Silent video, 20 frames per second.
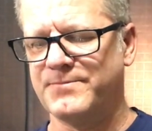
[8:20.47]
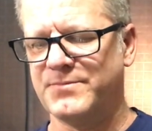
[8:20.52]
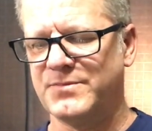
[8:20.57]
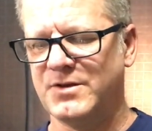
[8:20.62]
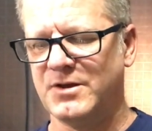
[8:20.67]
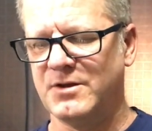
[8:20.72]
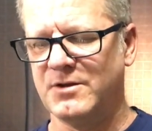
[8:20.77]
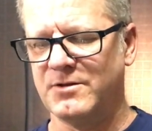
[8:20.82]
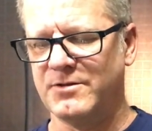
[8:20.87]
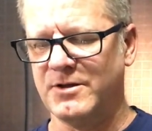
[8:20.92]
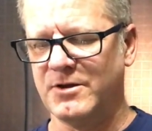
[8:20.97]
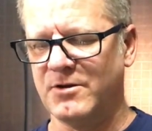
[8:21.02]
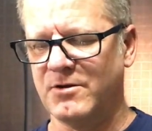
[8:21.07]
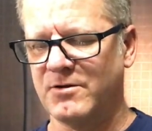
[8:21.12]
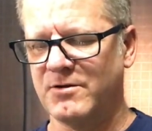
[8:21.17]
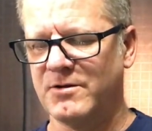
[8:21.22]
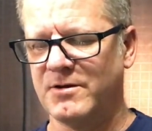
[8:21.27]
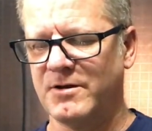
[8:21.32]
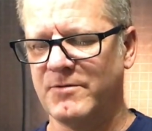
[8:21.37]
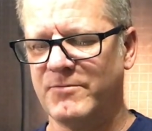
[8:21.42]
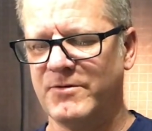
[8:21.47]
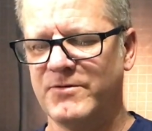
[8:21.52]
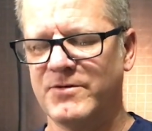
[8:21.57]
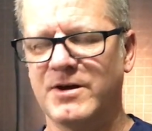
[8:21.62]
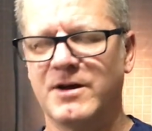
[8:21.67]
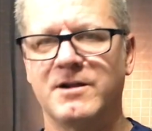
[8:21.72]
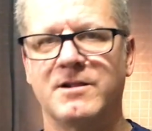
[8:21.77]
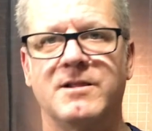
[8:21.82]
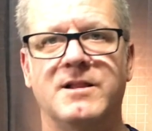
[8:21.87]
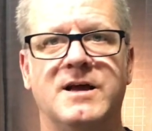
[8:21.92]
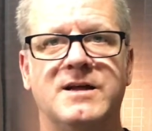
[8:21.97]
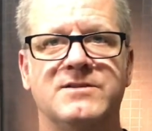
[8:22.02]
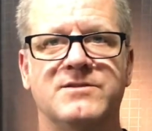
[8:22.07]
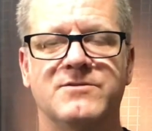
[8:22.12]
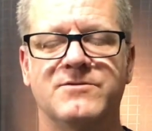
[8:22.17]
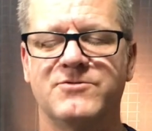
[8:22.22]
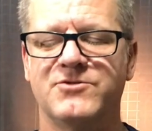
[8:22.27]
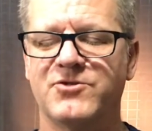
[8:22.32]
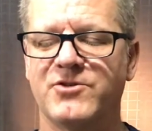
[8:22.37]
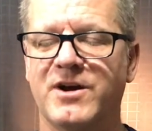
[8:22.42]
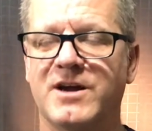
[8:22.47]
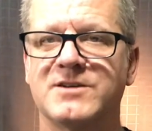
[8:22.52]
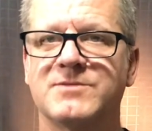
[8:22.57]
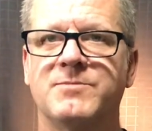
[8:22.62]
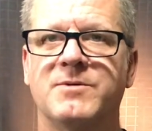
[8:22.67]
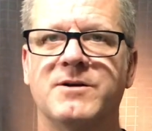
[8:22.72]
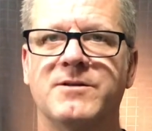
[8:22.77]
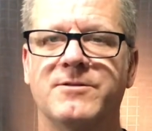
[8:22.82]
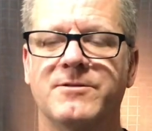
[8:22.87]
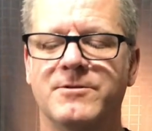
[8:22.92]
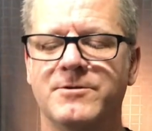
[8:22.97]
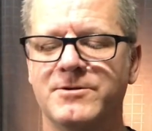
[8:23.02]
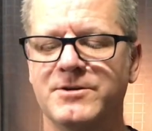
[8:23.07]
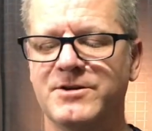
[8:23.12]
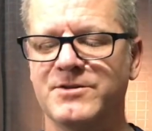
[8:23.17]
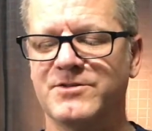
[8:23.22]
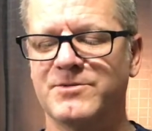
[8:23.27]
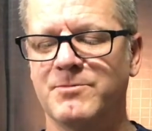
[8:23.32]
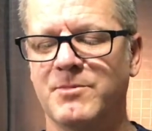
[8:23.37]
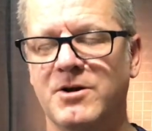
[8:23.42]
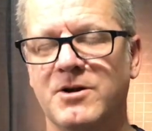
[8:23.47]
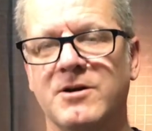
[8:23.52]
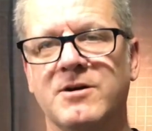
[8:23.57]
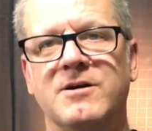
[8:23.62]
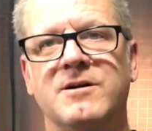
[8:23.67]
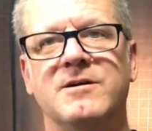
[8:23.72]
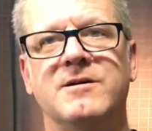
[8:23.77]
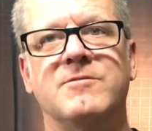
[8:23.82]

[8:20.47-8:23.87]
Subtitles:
You know, we've got lots of tracks by Thelonious Monk.